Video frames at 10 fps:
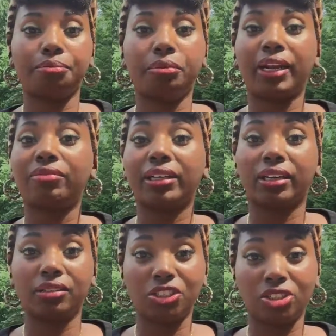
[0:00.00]
brand
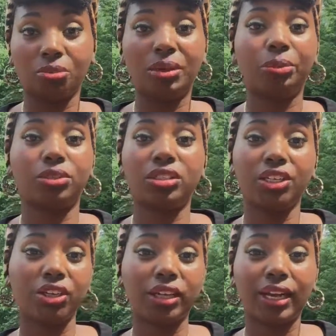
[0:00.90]
recognition, so people
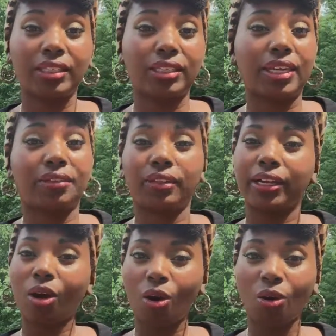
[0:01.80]
see your content and they're
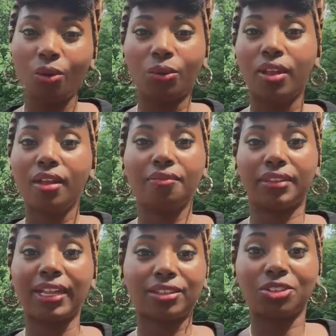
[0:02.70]
like, oh,
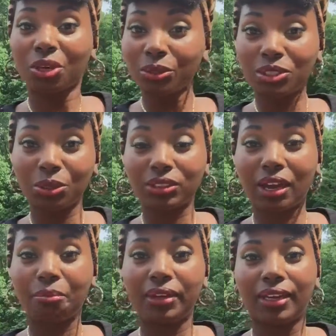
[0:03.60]
that's so-and-so's
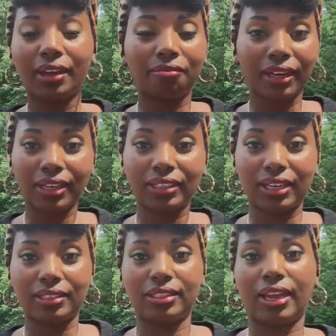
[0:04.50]
company, I
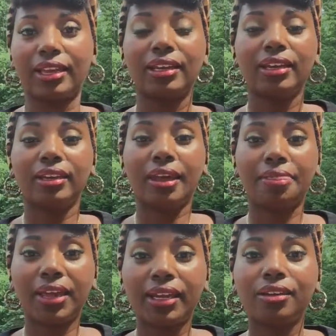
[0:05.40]
recognize that.
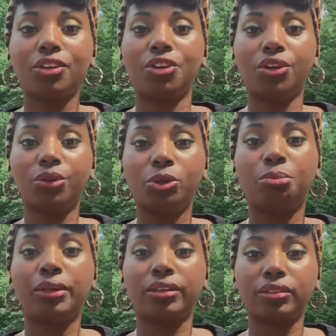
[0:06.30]
And then, you
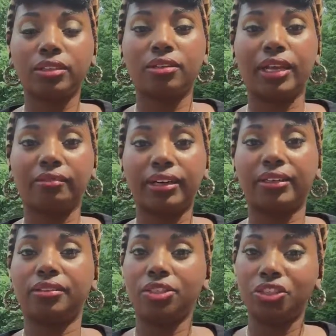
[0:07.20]
build that
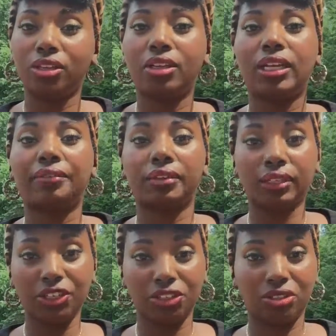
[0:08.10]
recognition and that
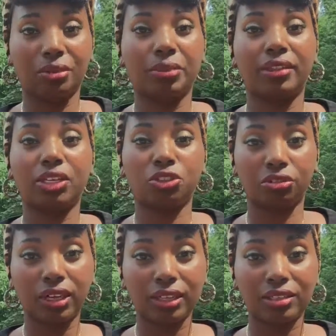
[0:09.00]
relationship and that
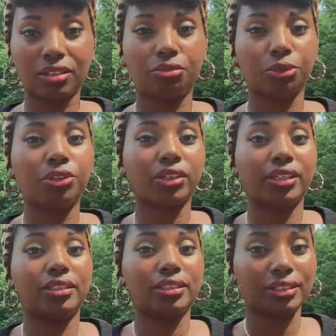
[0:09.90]
trust through your
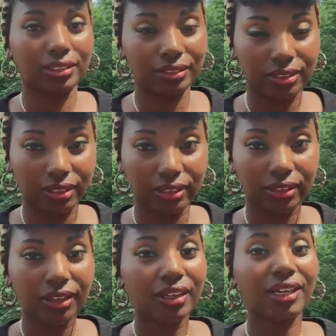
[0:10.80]
consistency,
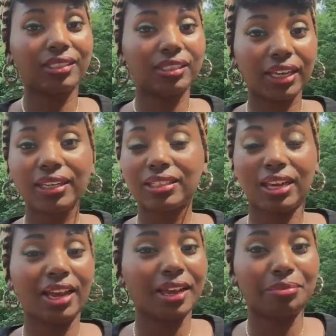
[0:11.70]
because it takes
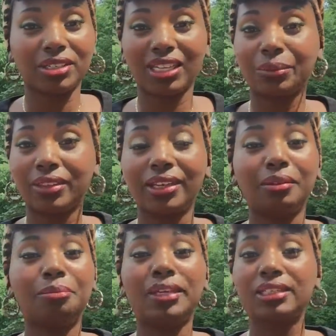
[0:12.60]
time. Just like with
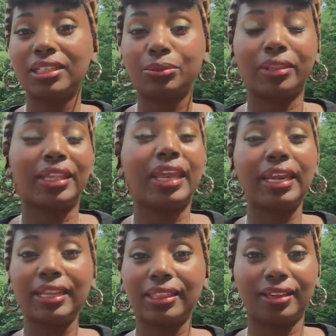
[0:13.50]
any business, with
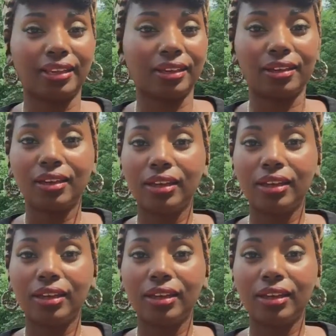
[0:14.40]
anything,